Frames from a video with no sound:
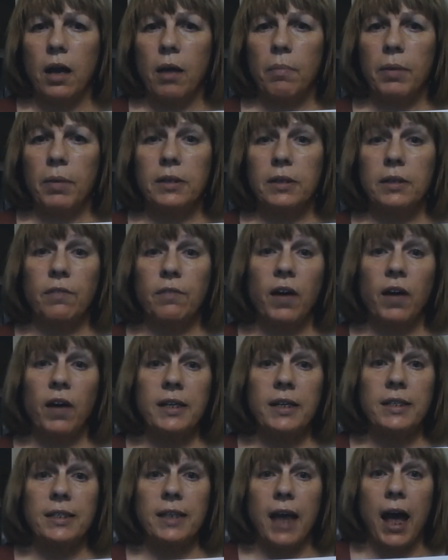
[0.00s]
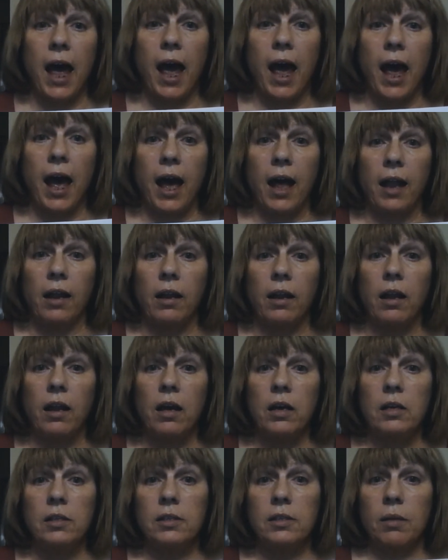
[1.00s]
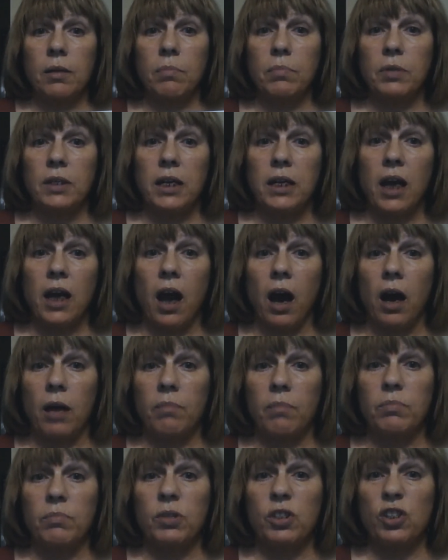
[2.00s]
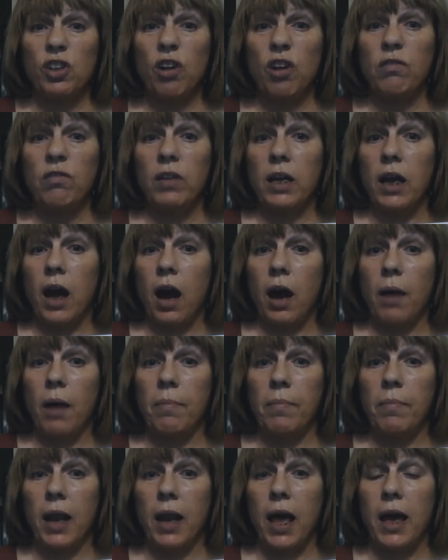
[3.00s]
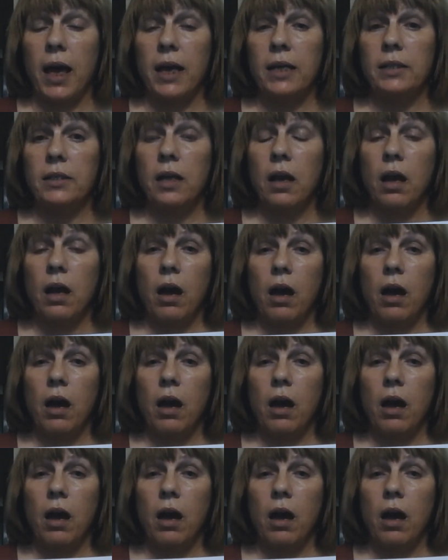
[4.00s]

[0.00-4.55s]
Because if I tell somebody I'm sorry I'm late,